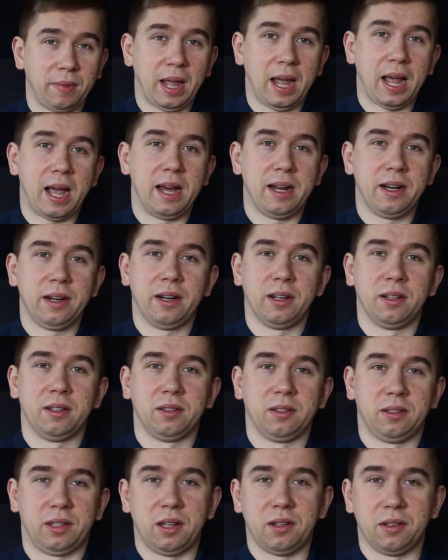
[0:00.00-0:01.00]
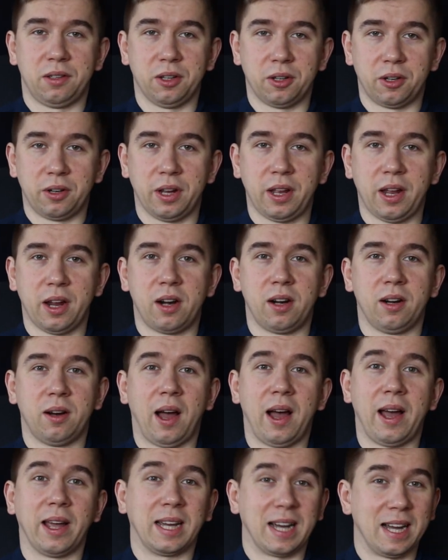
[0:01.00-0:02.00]
And since you're here,
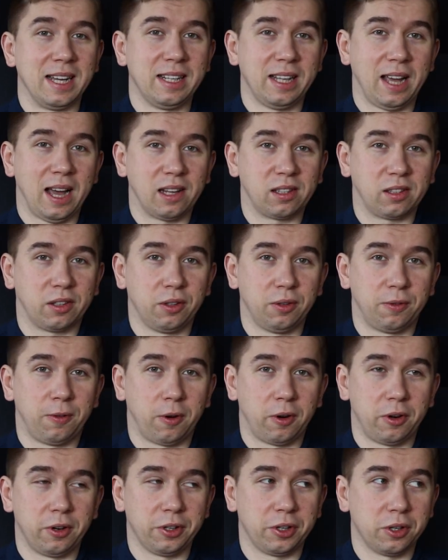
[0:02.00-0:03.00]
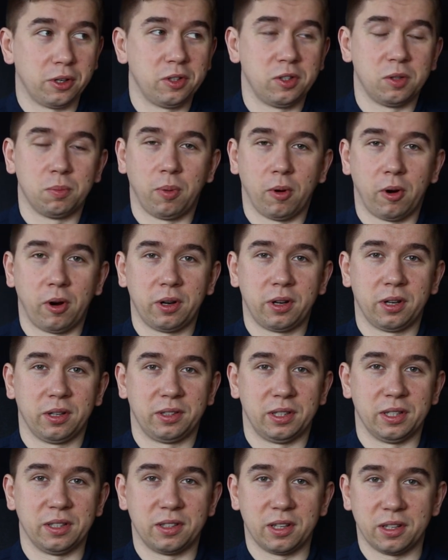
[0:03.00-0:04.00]
I kindly ask you for your support.
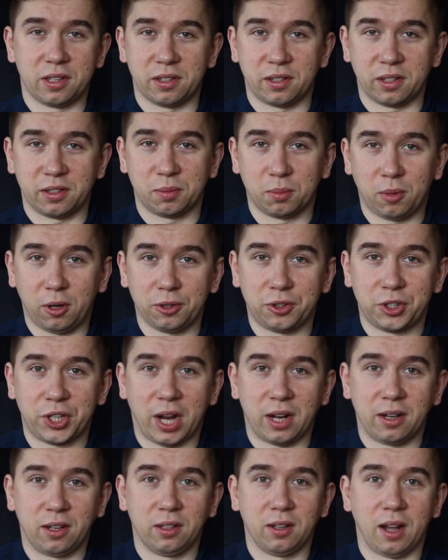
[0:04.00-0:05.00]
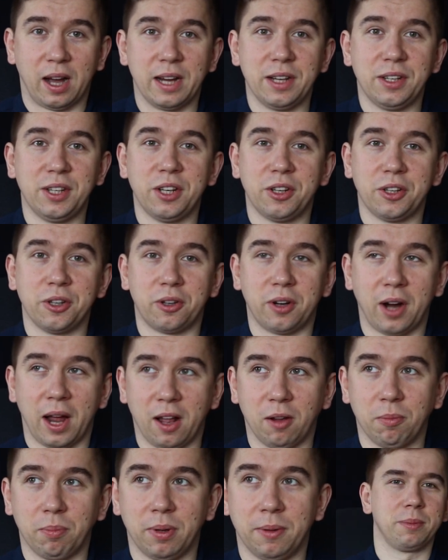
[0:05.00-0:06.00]
Since this is a small channel, I need your
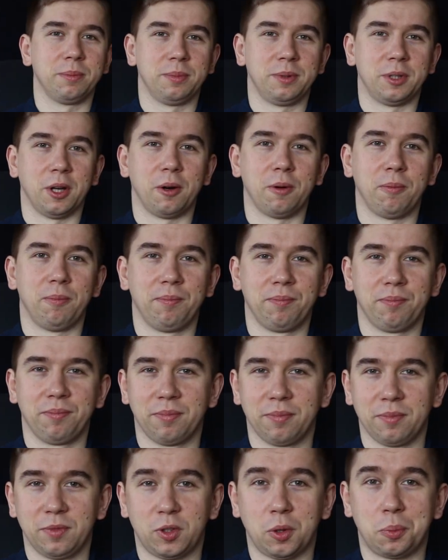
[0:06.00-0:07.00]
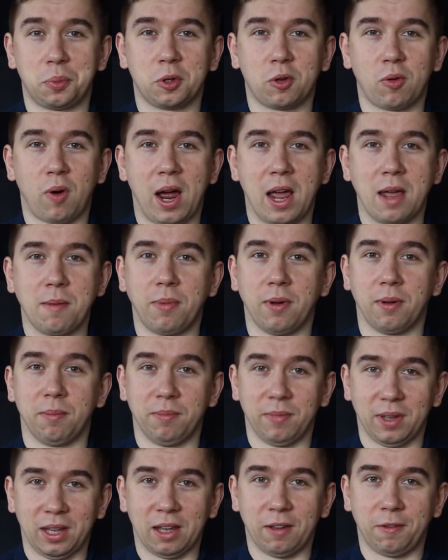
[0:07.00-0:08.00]
help. So subscribe
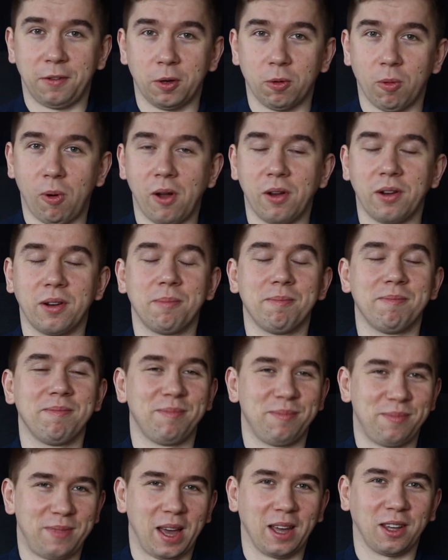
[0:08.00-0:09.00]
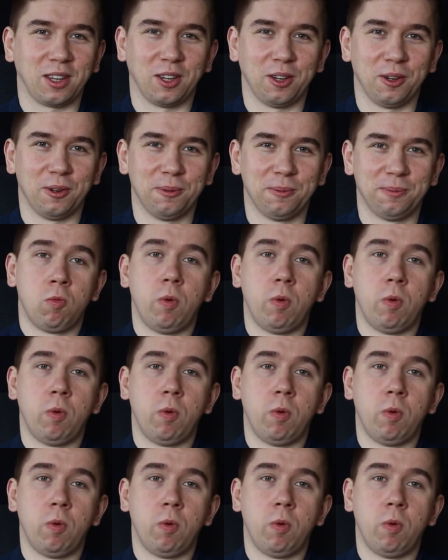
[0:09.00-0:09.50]
if you want. Thank you.